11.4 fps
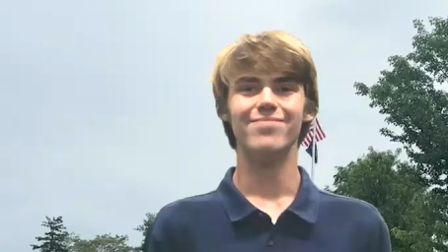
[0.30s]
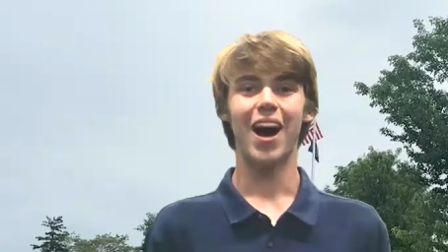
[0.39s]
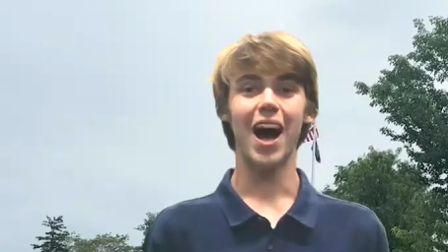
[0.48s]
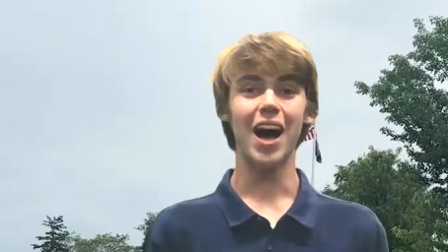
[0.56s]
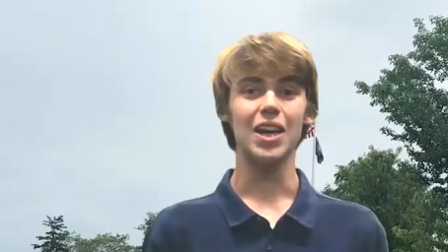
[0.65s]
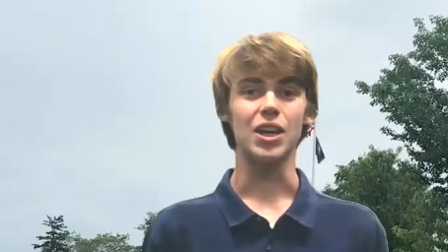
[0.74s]

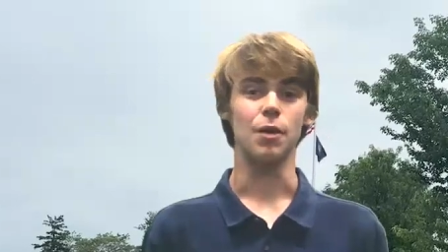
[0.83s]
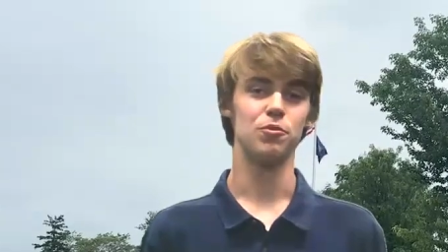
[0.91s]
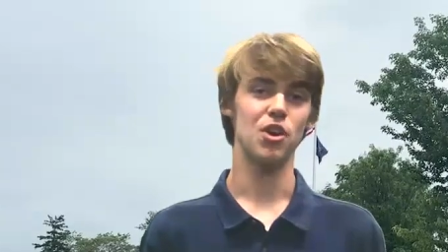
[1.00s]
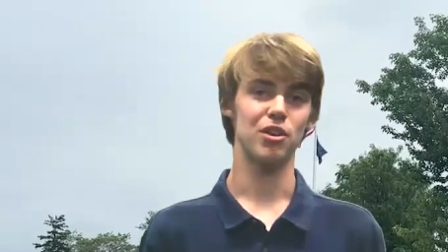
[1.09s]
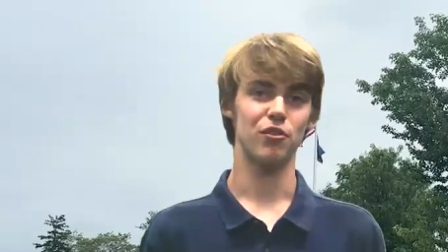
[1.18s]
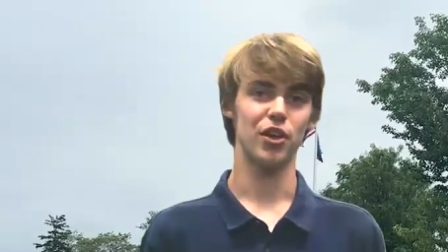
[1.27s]
Hi, I'm
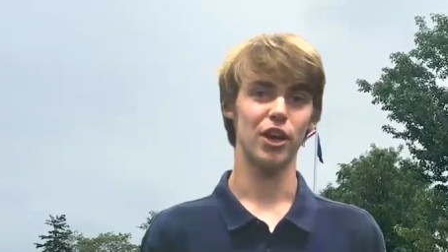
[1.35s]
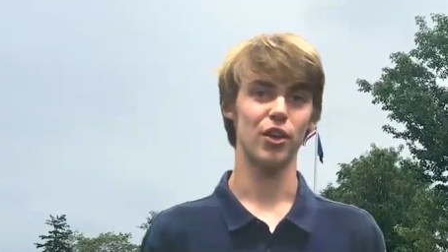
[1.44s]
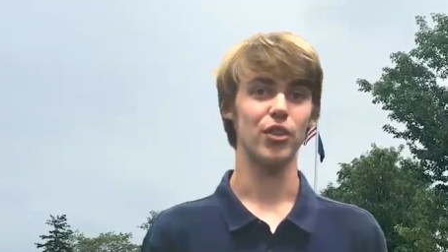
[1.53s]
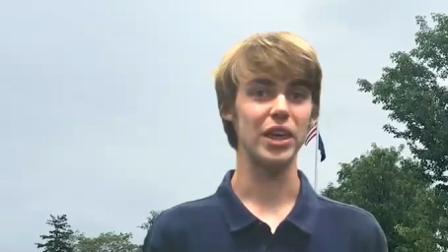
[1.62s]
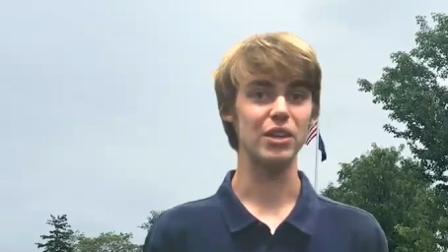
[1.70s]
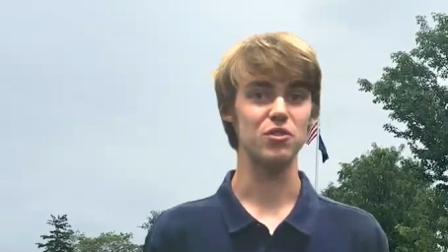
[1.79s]
Zachary
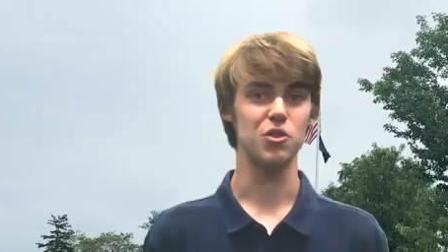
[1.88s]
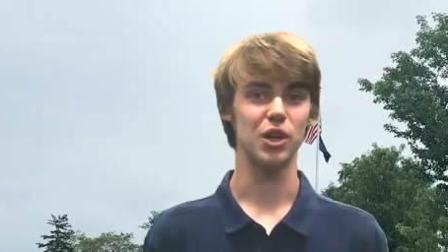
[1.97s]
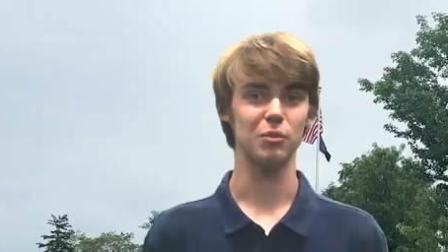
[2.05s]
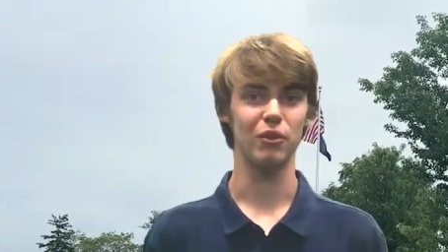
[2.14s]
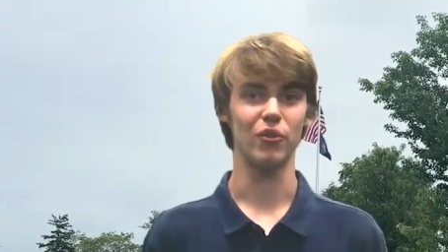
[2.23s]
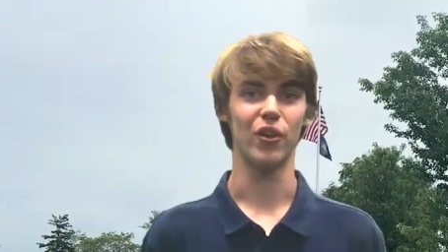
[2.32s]
Farnell. Thank you for
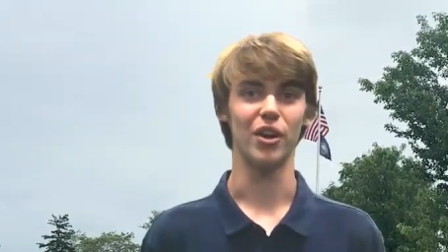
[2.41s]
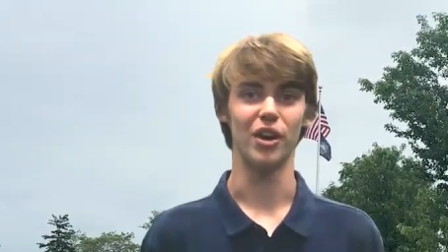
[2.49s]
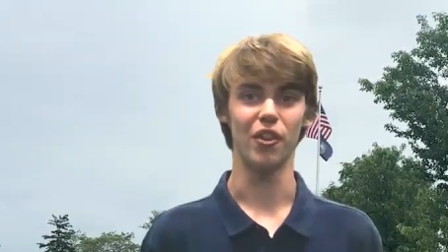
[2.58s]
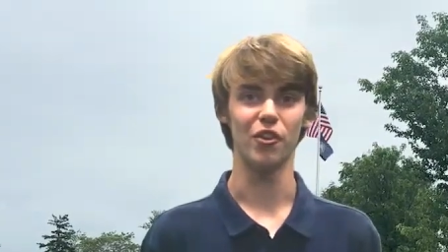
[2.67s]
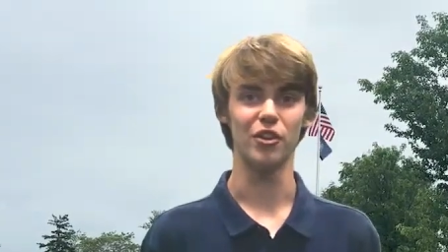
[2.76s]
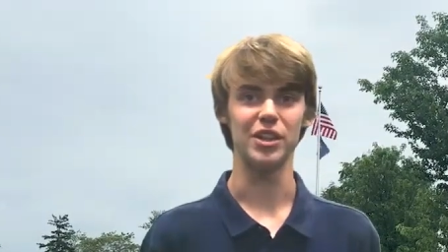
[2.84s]
joining me for
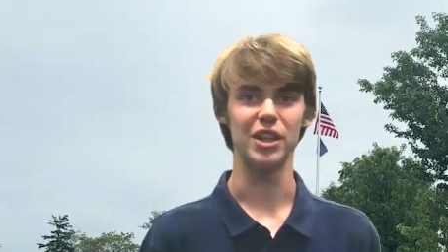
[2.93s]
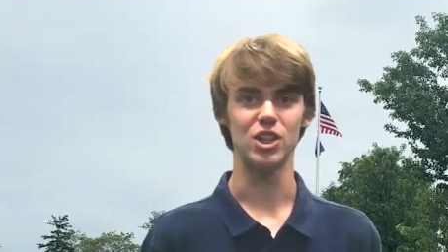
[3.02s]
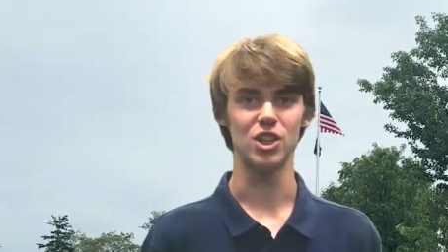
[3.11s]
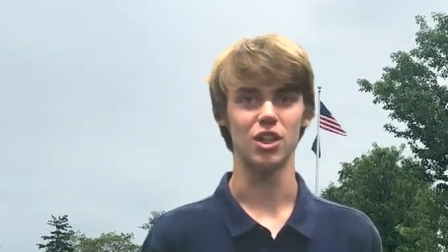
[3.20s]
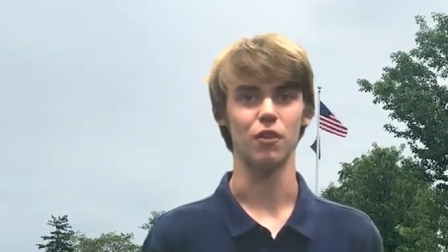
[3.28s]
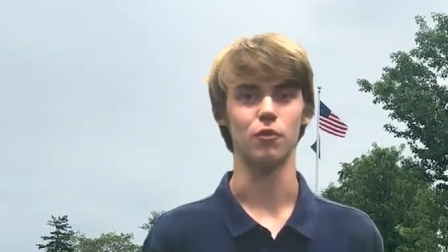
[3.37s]
another
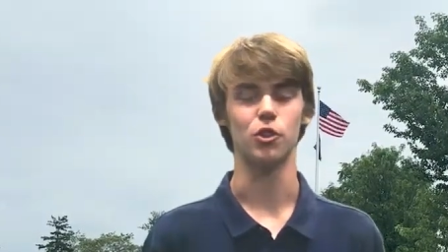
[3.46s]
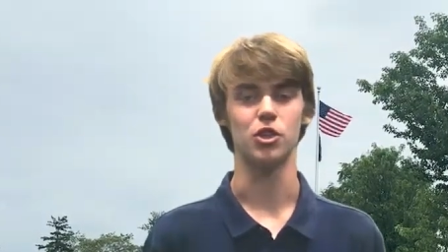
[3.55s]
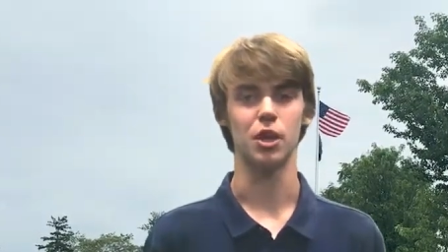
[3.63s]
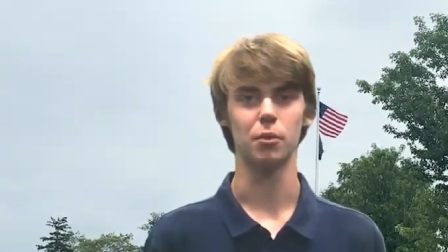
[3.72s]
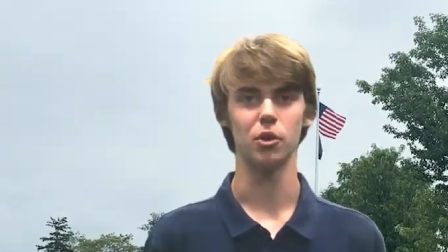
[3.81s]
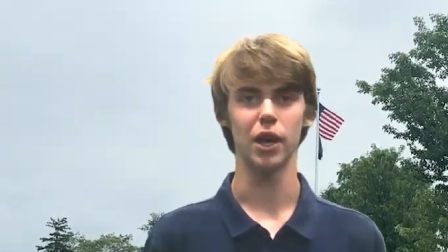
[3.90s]
edition of your
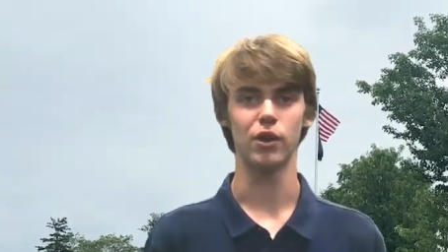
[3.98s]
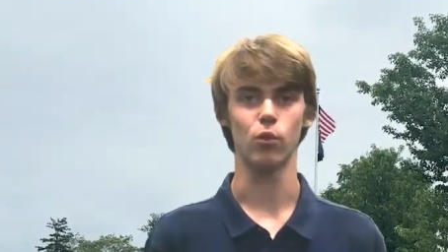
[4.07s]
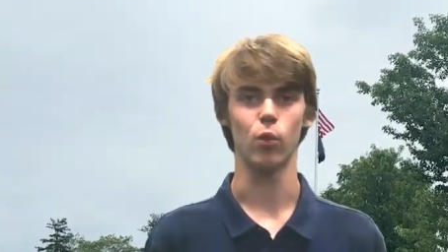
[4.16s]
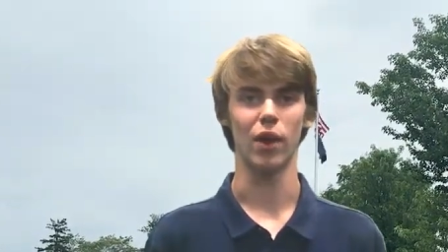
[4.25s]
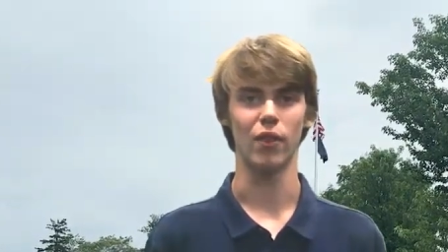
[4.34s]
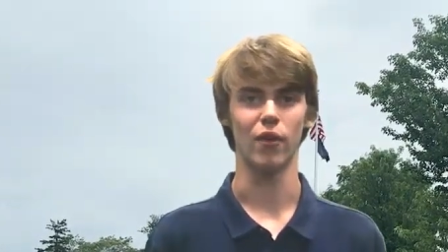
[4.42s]
Timberland
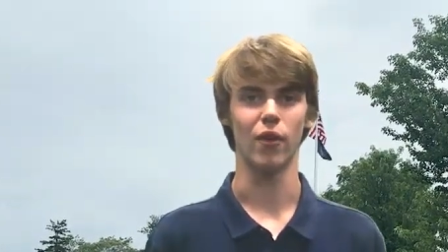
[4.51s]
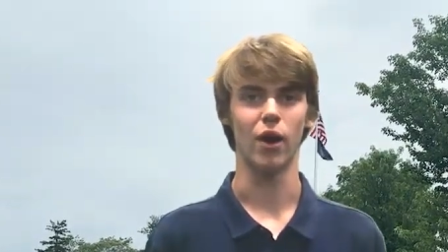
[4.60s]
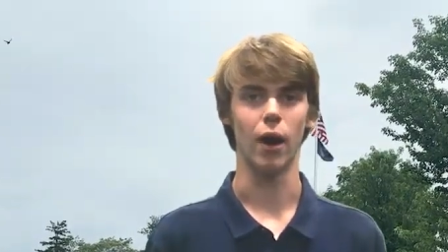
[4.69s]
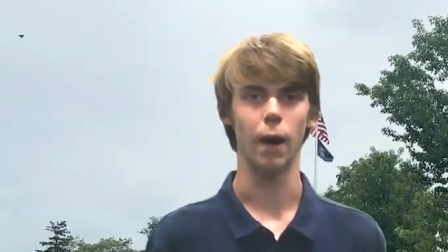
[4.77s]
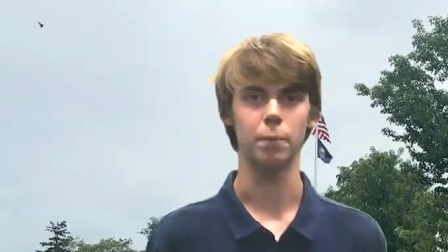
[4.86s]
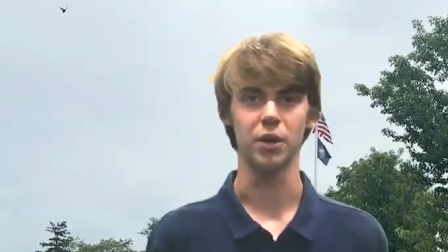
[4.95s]
weather
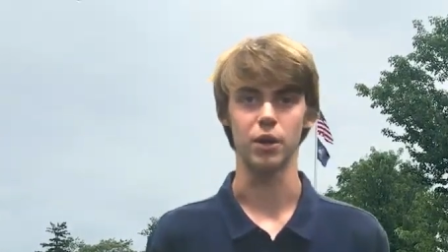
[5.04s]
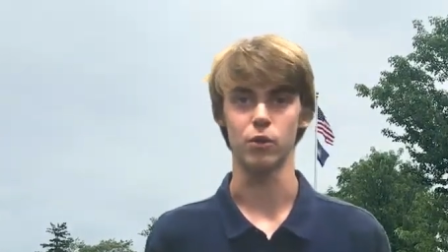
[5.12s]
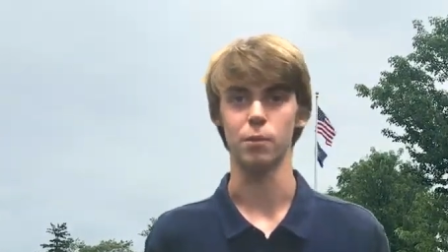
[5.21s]
update,